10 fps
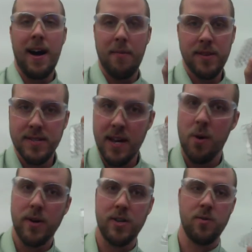This is
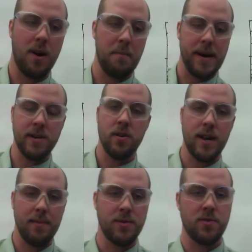how we do our
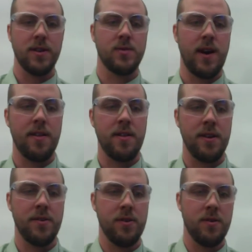microchemistry, is rather
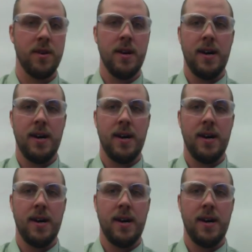than do